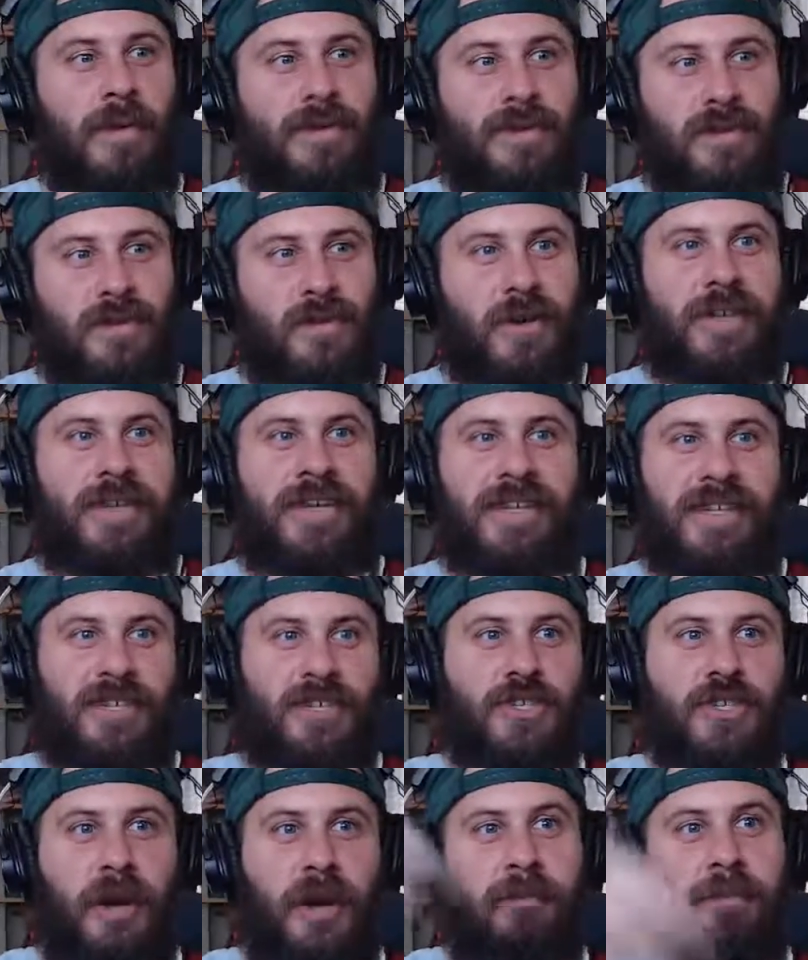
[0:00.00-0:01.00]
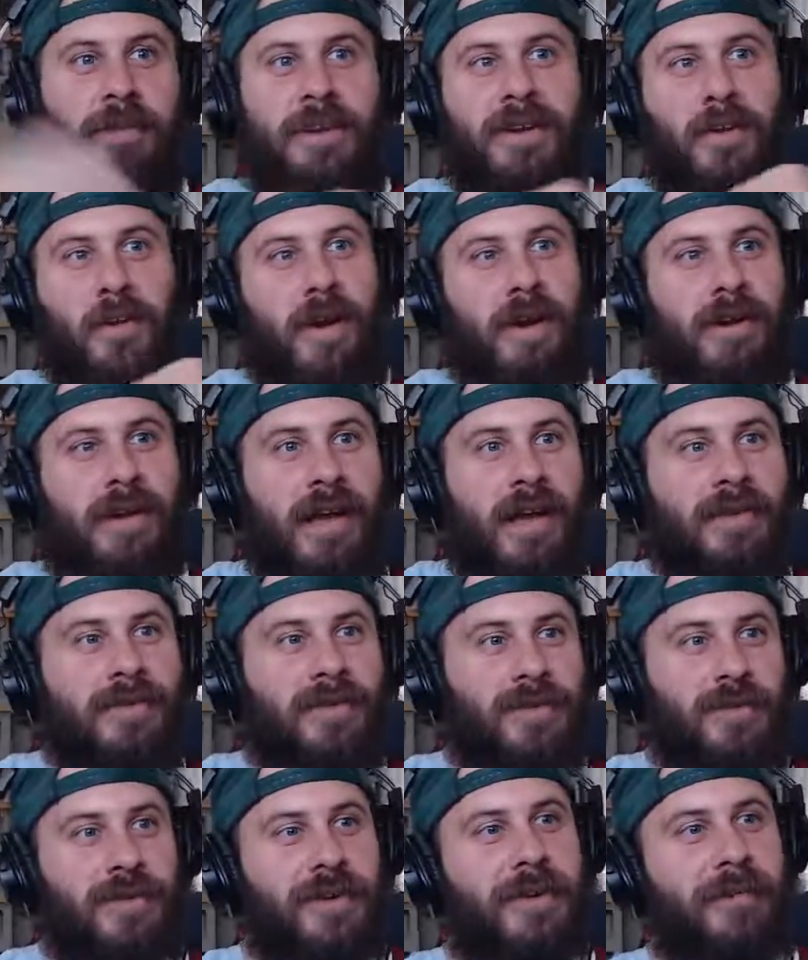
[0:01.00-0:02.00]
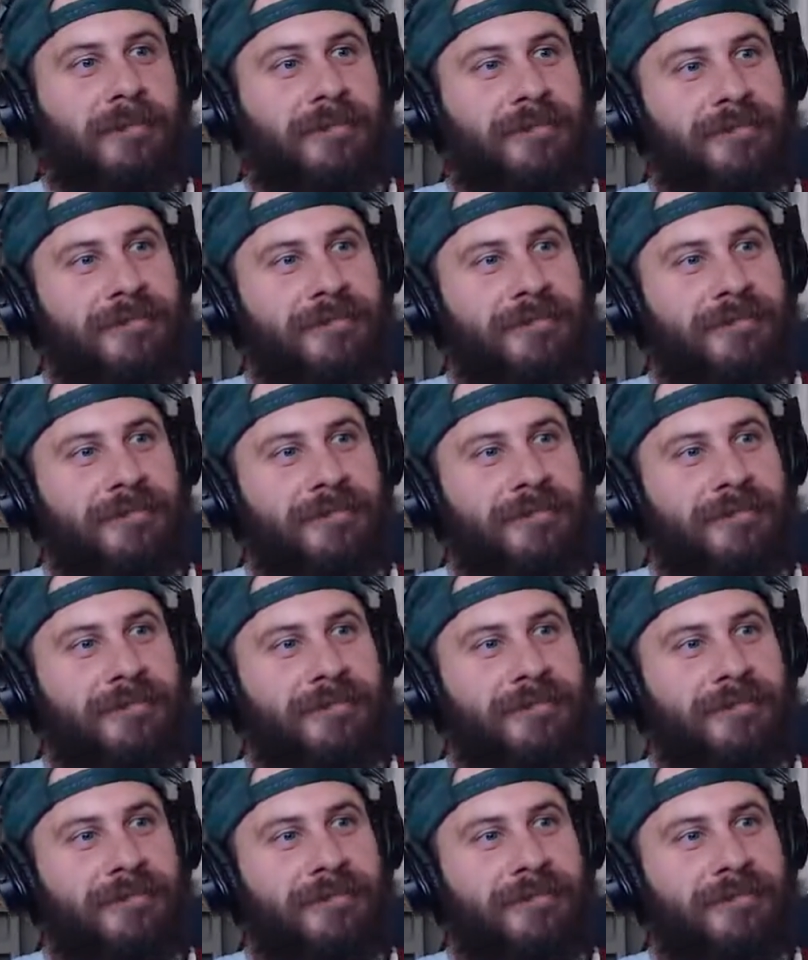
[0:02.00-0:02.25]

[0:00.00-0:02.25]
just tried to jump into our live stream.